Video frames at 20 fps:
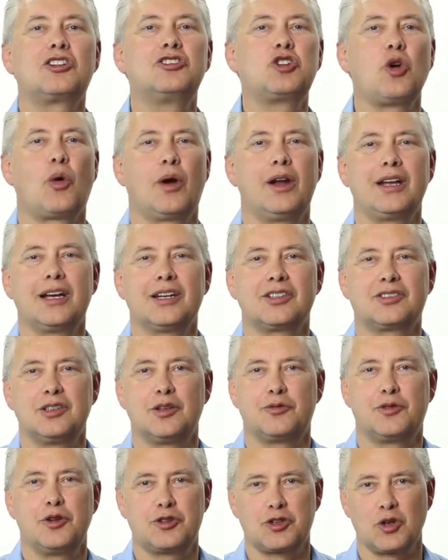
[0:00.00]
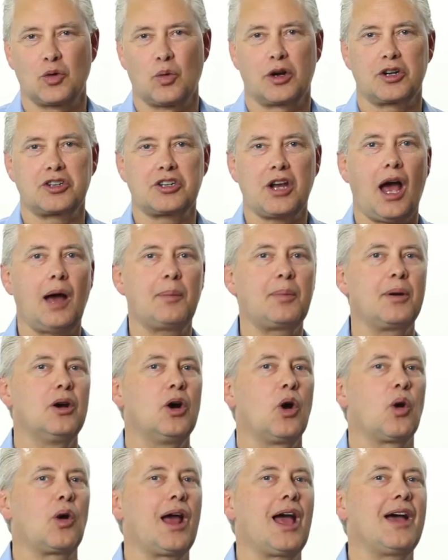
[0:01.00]
joining us in a future workshop
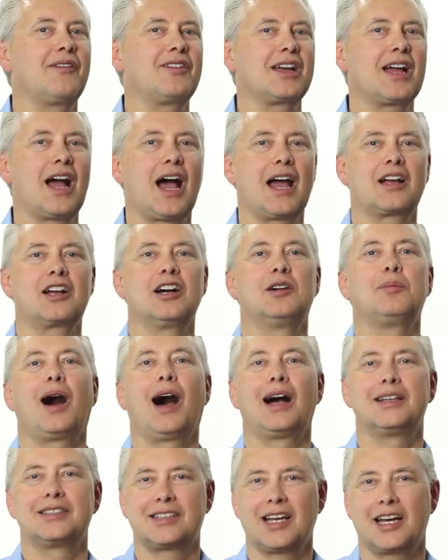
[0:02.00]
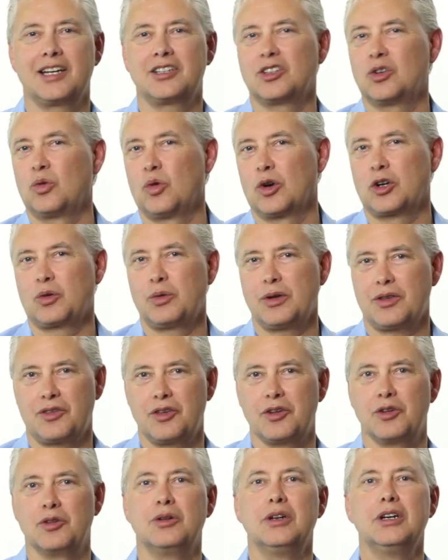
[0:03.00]
or having Guy come on site to work
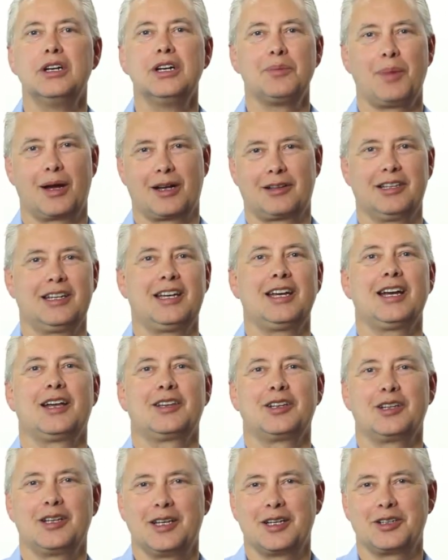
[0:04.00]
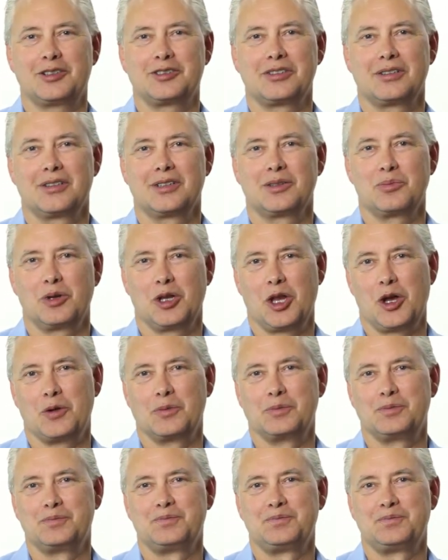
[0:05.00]
with you by clicking on the links below.